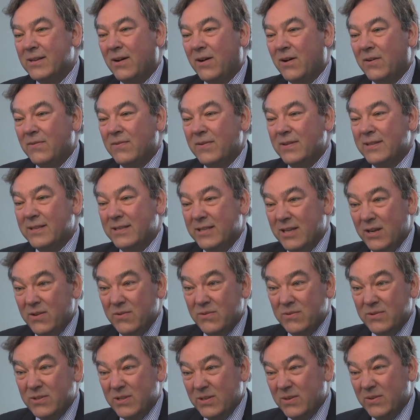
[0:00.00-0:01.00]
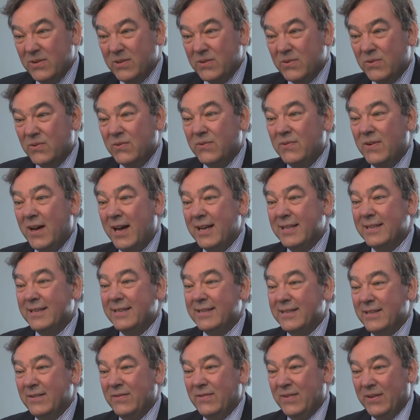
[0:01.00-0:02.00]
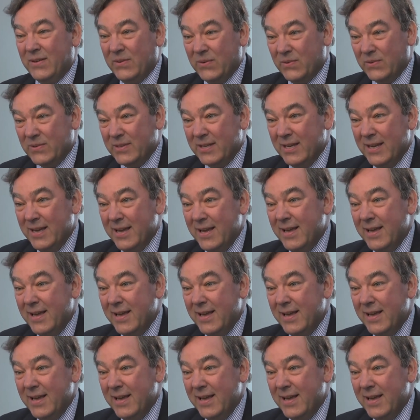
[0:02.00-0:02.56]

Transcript: often don't do it or find it difficult.